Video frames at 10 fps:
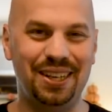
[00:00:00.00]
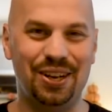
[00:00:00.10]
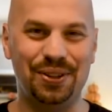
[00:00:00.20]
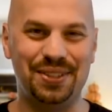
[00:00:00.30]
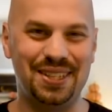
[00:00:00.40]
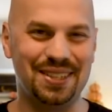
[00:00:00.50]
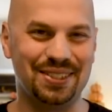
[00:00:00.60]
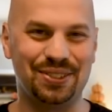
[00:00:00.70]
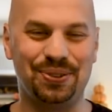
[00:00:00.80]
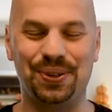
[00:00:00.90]
although it sounds a
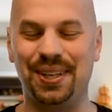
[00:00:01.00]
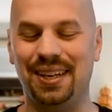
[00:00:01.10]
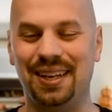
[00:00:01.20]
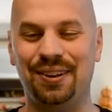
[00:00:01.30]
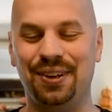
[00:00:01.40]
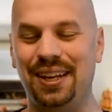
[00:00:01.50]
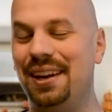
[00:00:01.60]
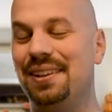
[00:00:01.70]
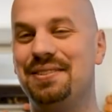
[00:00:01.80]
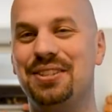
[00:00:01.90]
little corny, I, I don't hate
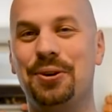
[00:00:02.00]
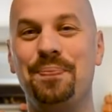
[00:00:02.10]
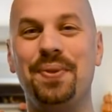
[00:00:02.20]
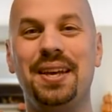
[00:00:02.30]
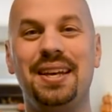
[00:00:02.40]
it. So,